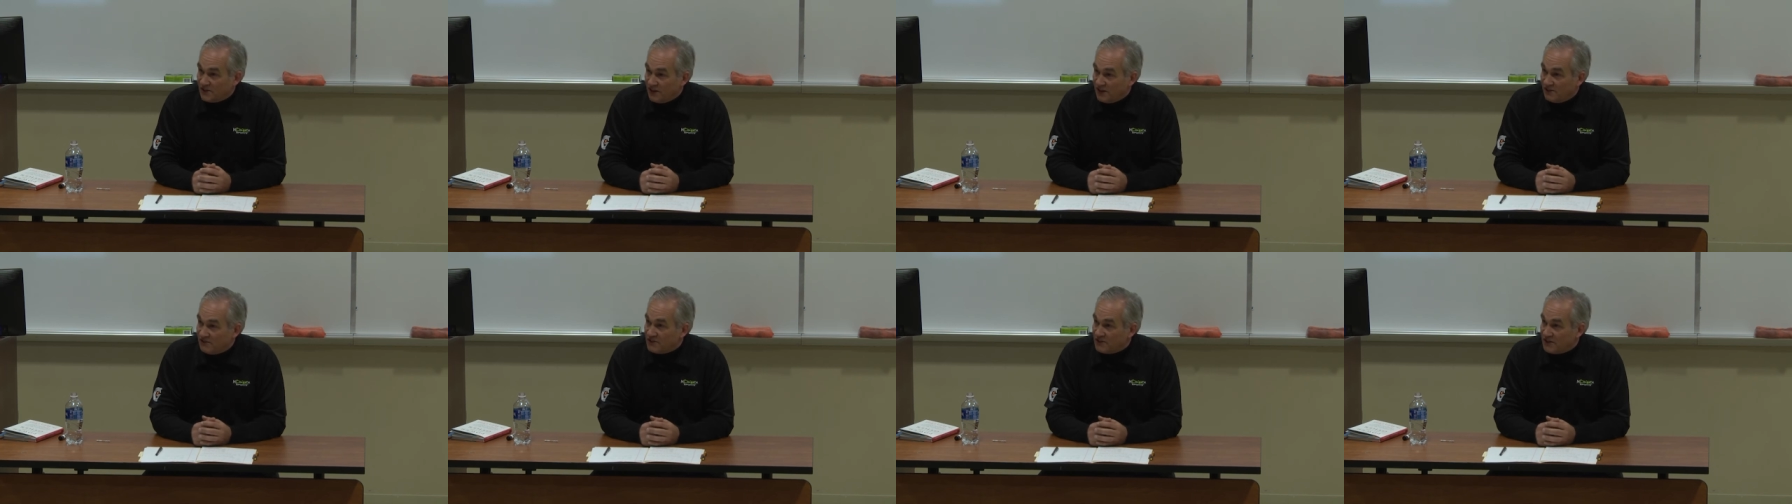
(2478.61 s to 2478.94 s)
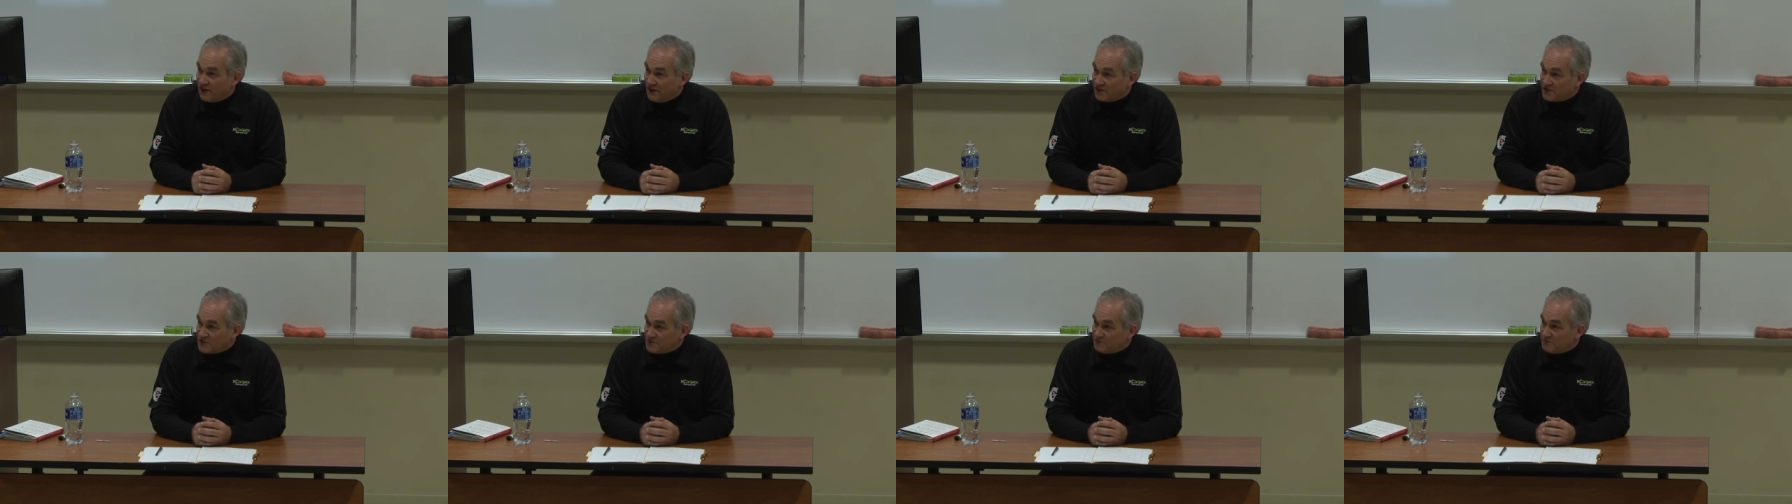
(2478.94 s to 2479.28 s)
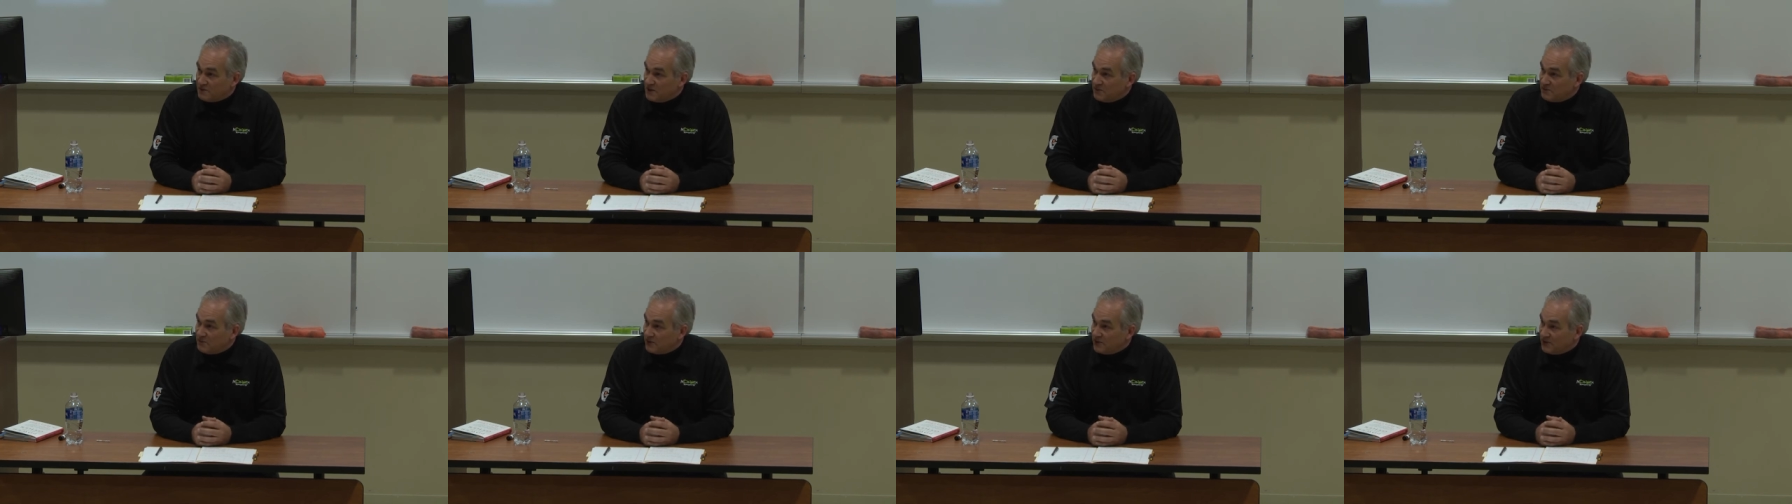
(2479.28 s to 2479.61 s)
11,000
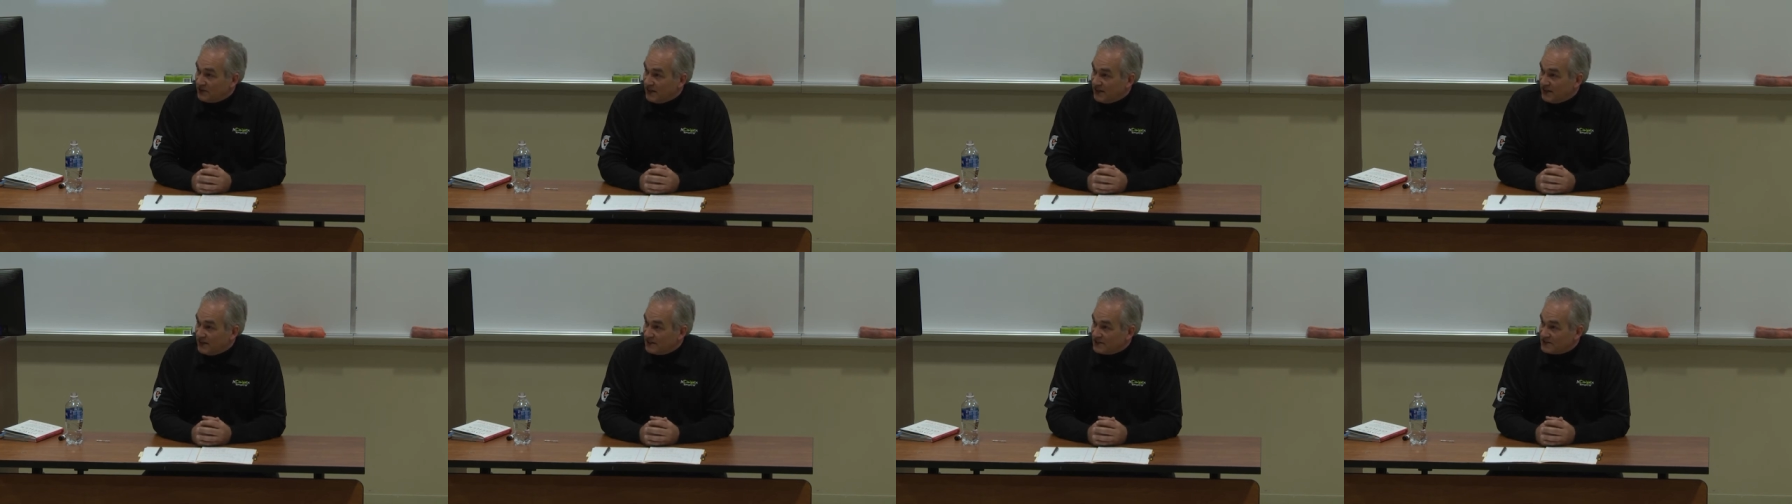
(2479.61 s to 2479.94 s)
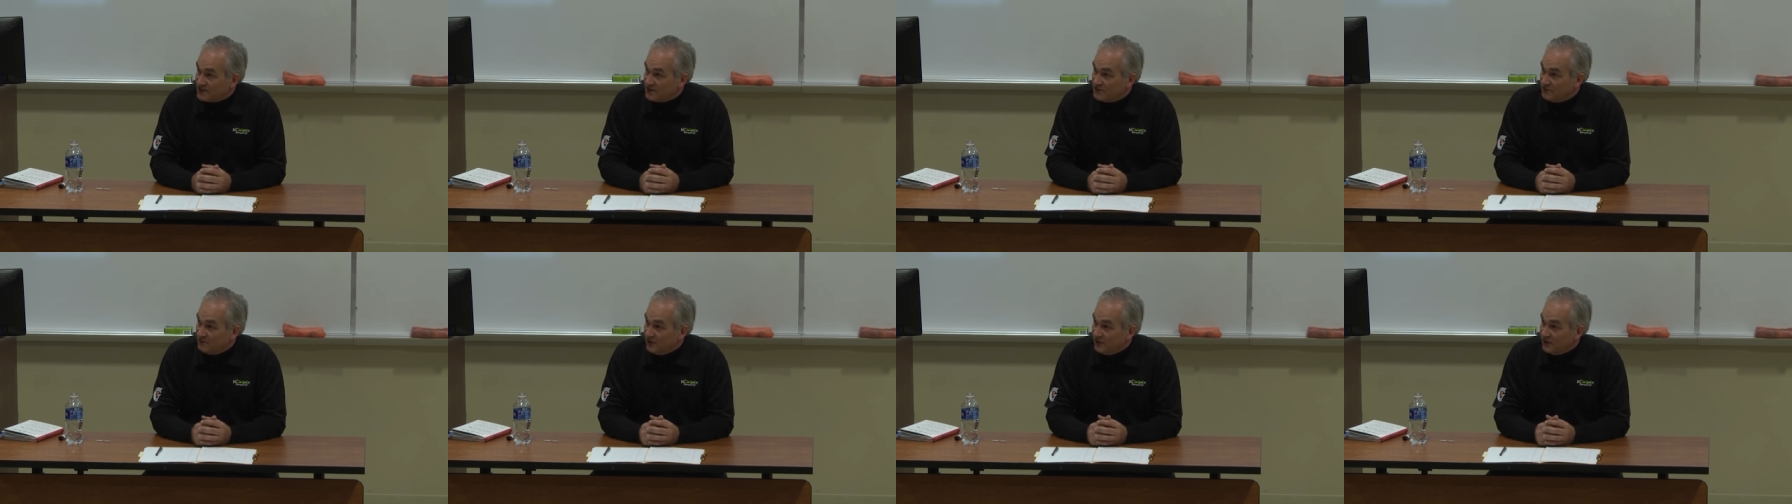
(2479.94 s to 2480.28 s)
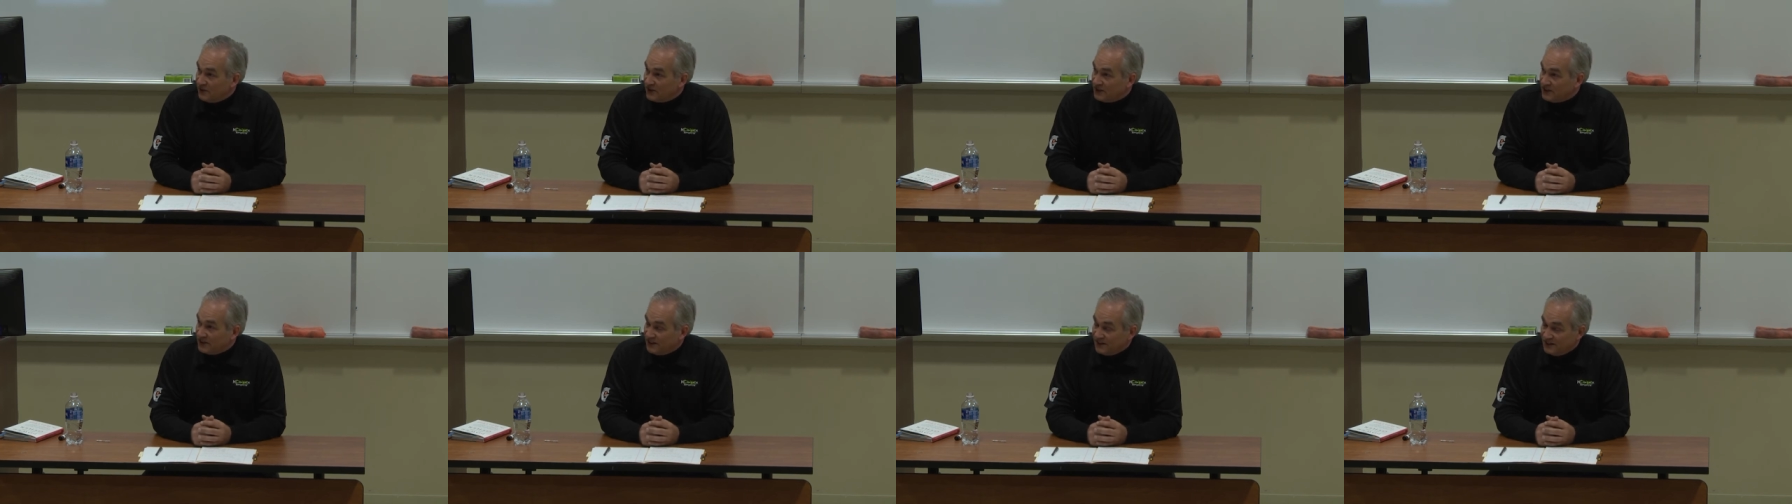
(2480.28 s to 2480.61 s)
people a day into the
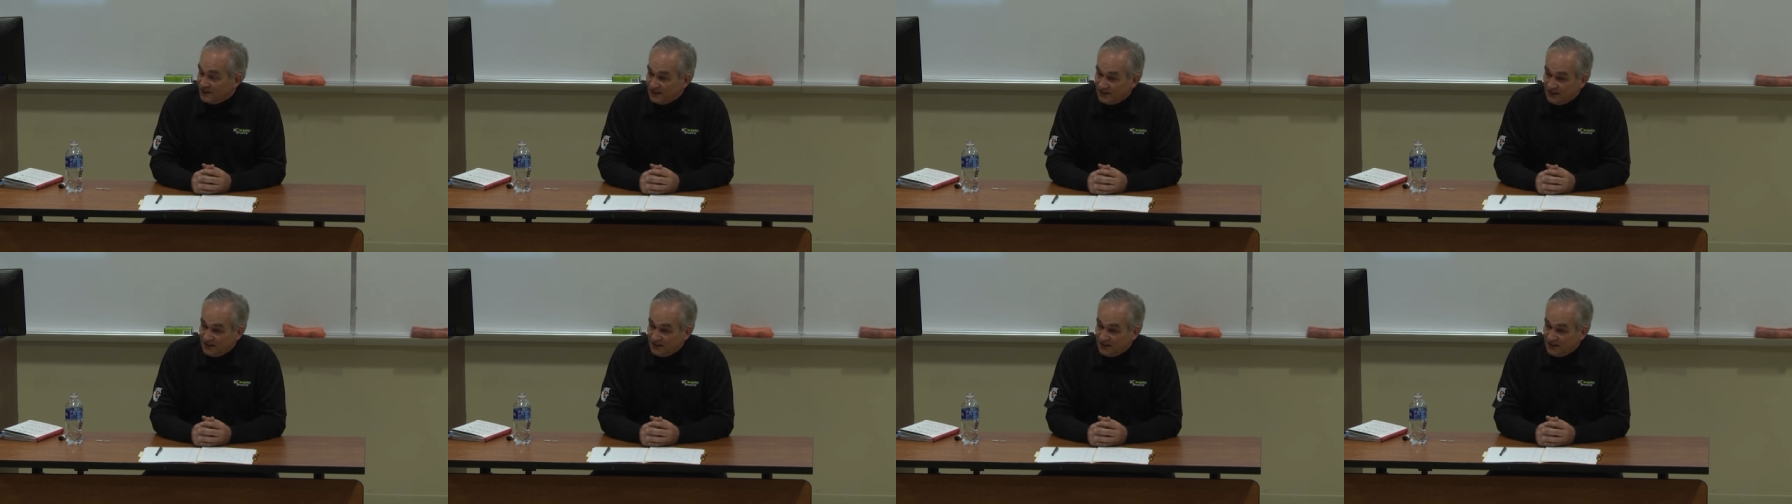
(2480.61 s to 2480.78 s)
building.